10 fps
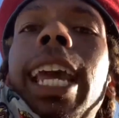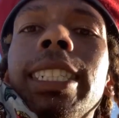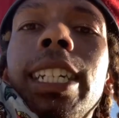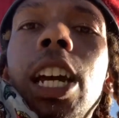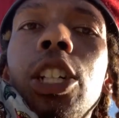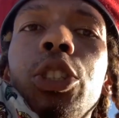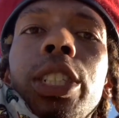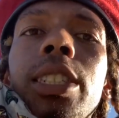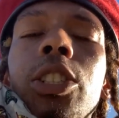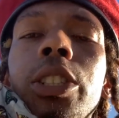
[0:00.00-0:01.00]

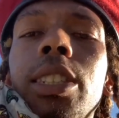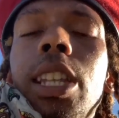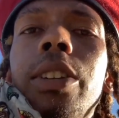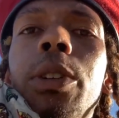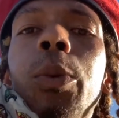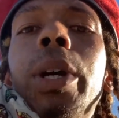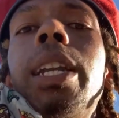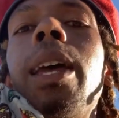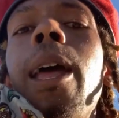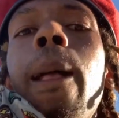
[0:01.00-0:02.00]
1800s during slavery,
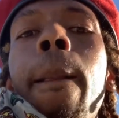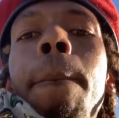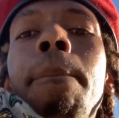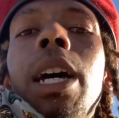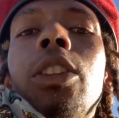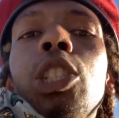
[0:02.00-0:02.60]
when mothers